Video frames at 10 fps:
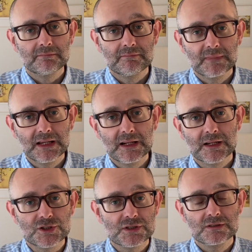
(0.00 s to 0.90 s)

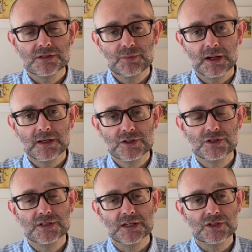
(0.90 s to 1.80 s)
English-Spanish
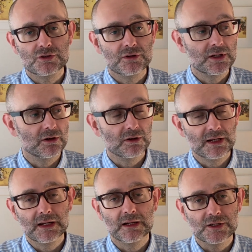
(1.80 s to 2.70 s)
dictionary or
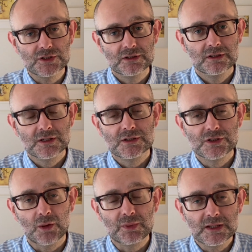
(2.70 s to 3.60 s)

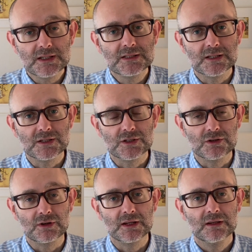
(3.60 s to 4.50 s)
English-Japanese
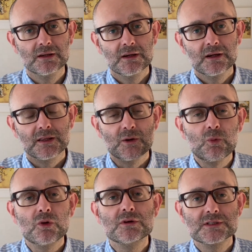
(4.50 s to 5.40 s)
dictionary, they
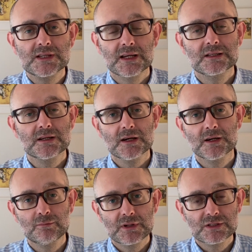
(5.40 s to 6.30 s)
won't take
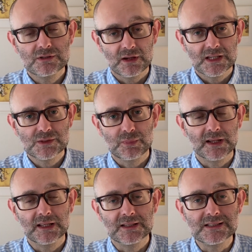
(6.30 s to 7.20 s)
time to
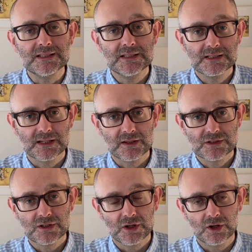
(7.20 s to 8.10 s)
explain the
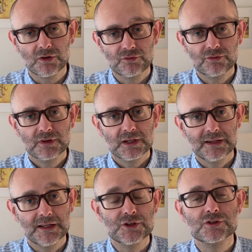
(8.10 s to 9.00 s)
details of
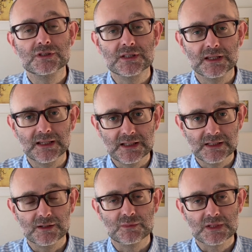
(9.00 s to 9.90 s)
interesting
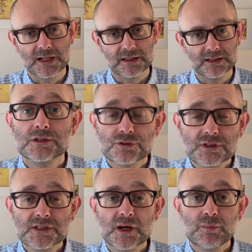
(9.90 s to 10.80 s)
idioms like this. So
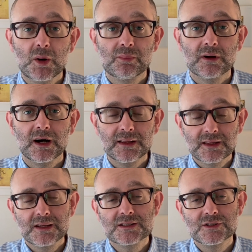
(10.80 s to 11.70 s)
to sum up, I
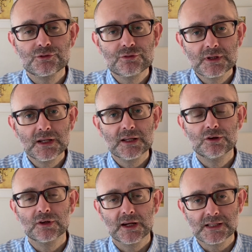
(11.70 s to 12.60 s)
think it's a really
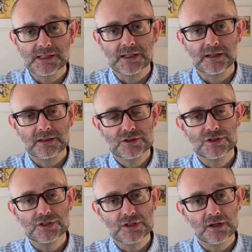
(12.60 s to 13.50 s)
good idea to
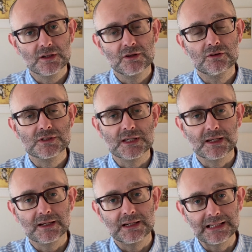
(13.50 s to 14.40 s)
start using
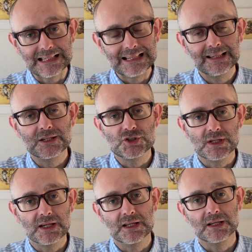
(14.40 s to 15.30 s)
an
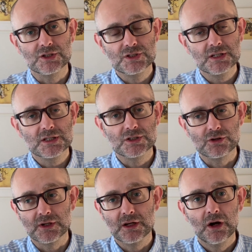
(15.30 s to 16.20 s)
English
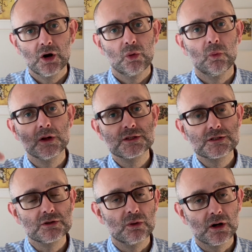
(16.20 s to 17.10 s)
dictionary once
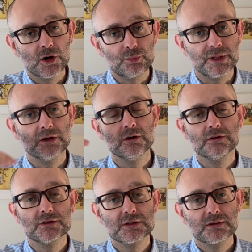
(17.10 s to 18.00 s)
you are
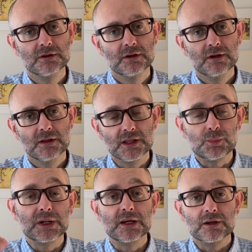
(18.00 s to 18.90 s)
beyond the
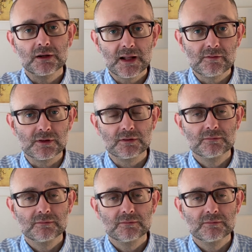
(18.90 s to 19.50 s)
beginner level.